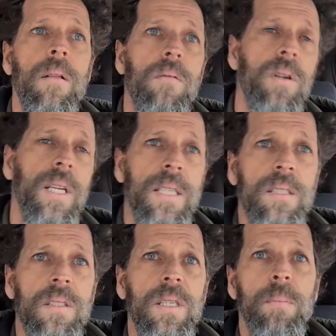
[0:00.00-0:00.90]

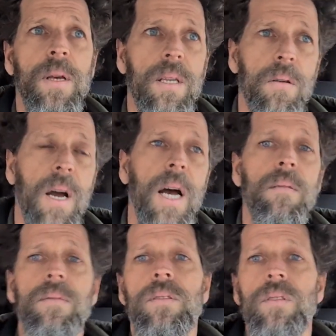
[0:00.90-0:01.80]
relationship that you
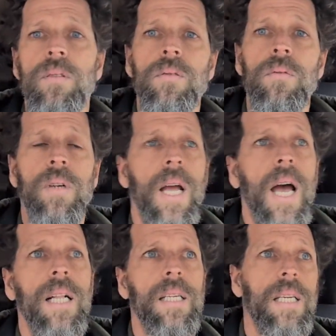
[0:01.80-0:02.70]
have to
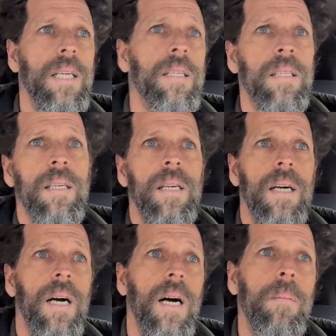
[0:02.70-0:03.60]
reality.
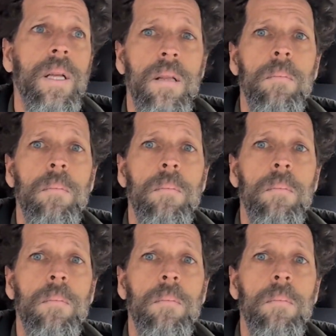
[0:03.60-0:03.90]
And the